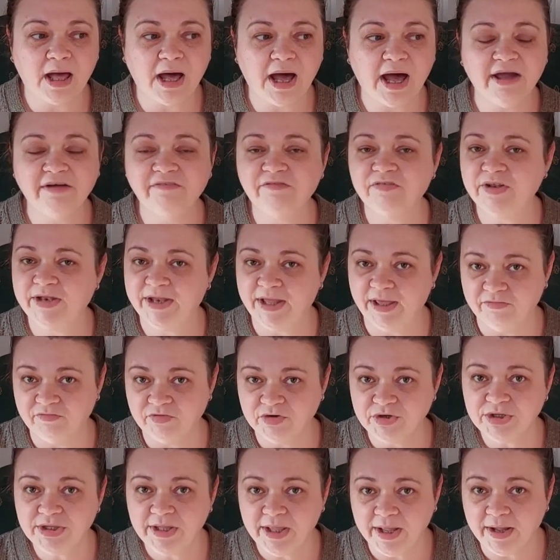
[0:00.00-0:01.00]
I've
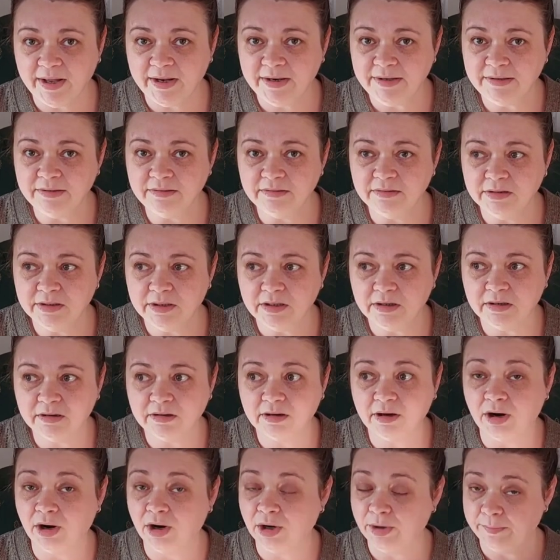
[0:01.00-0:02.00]
never done a
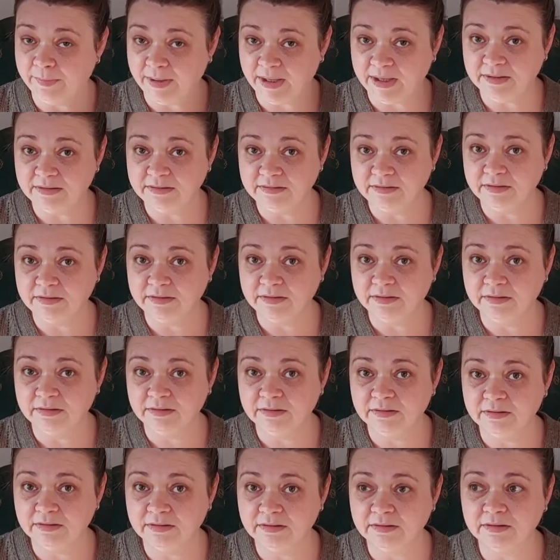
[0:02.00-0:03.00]
garment
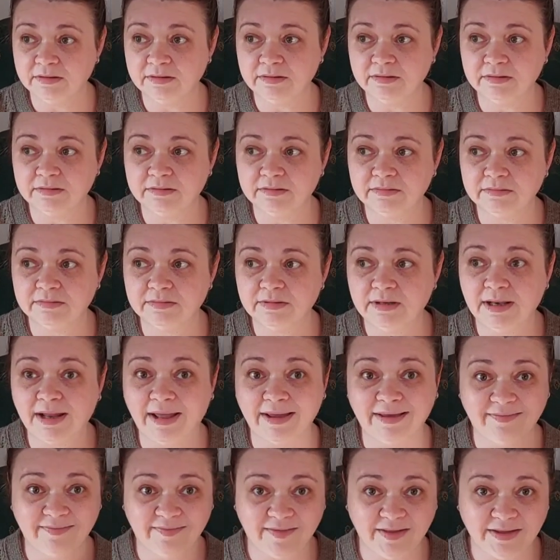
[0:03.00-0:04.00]

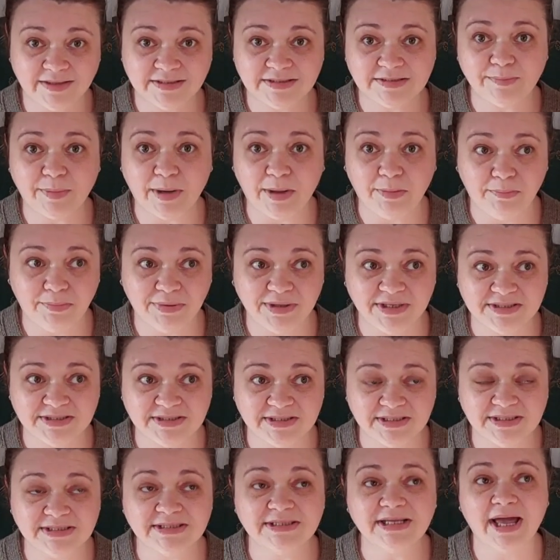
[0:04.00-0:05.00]
like this by
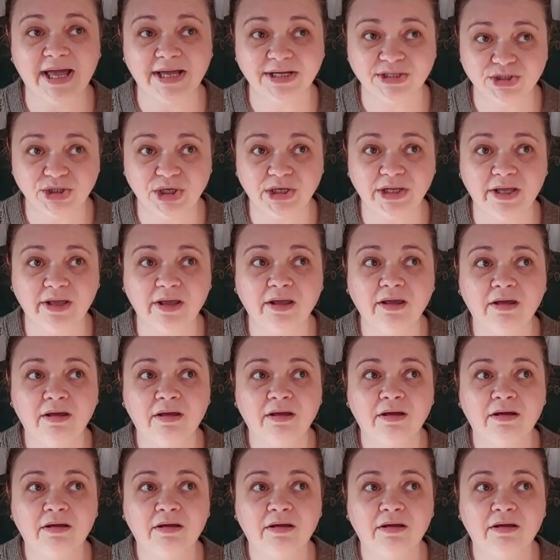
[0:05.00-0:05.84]
pieces. Actually,